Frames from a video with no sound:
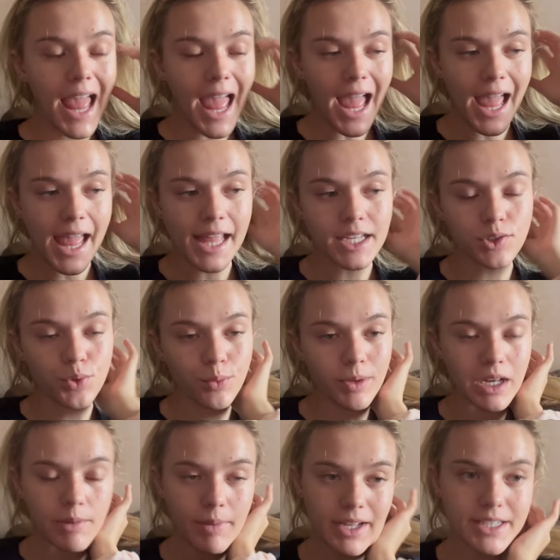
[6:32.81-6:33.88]
and we're
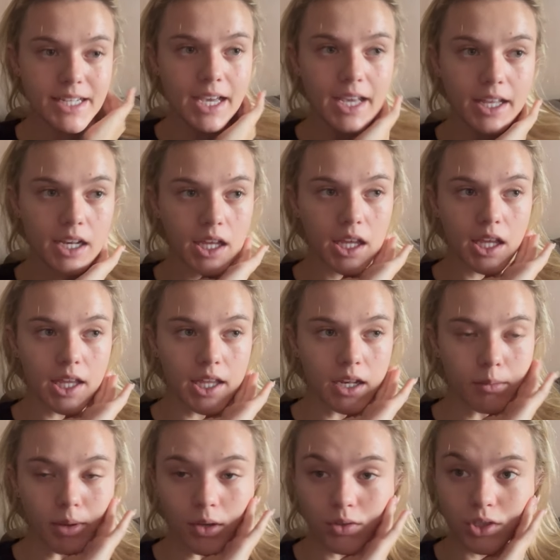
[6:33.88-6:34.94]
meeting my dad in
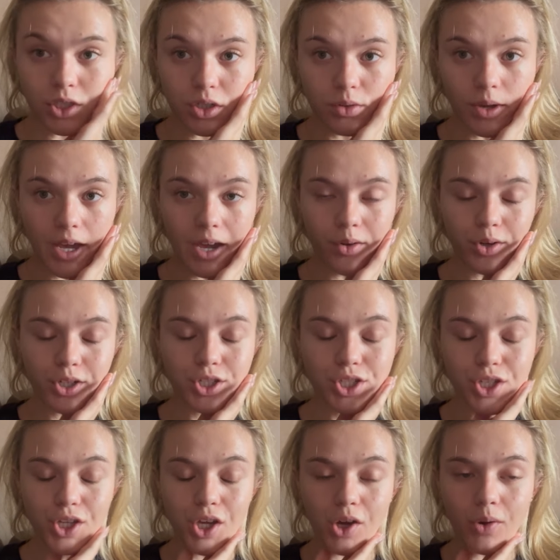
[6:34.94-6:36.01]
about two hours to
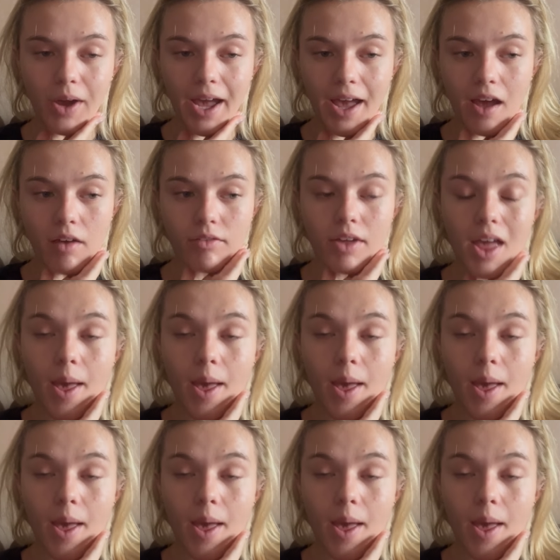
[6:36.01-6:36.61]
go have